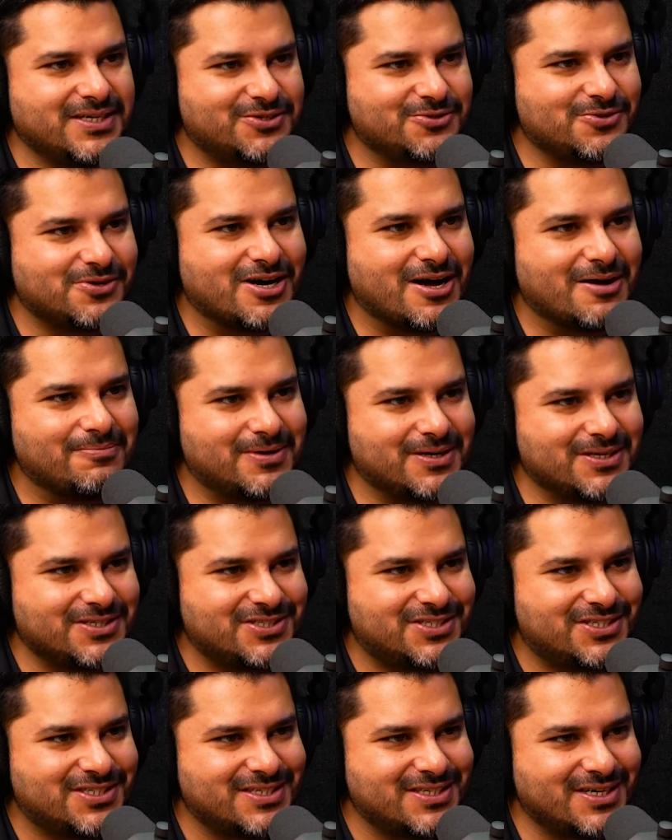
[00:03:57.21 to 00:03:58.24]
to
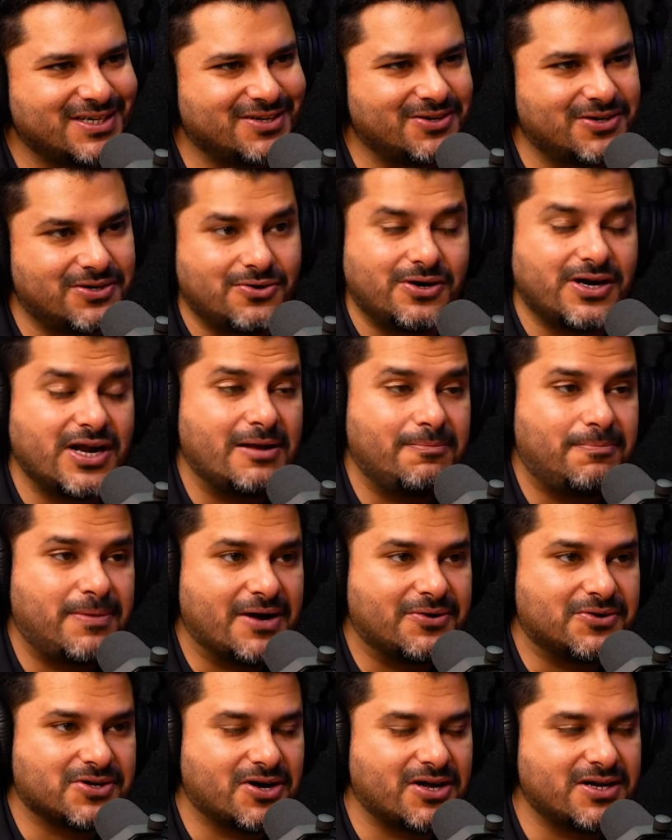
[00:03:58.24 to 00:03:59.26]
accomplish uh, or, or help
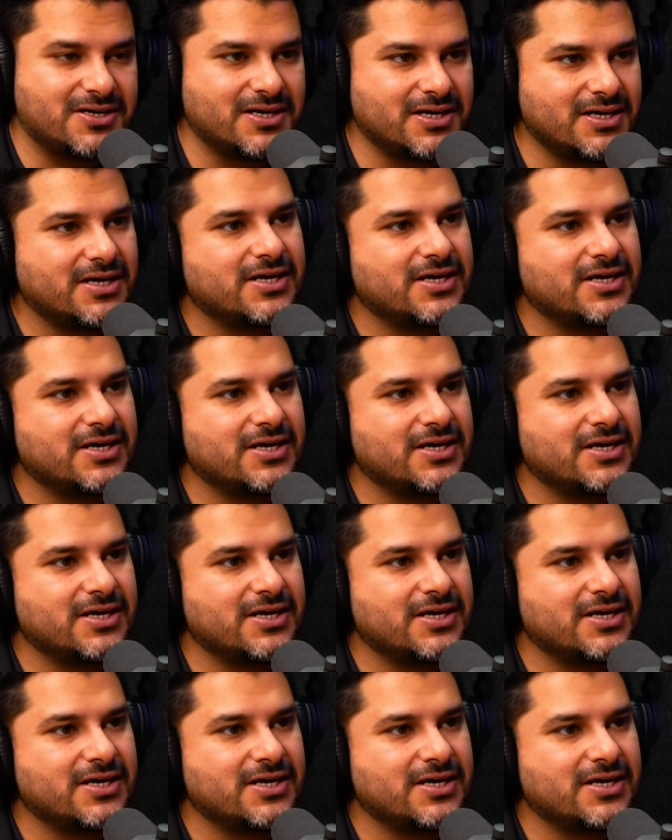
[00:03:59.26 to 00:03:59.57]
out on.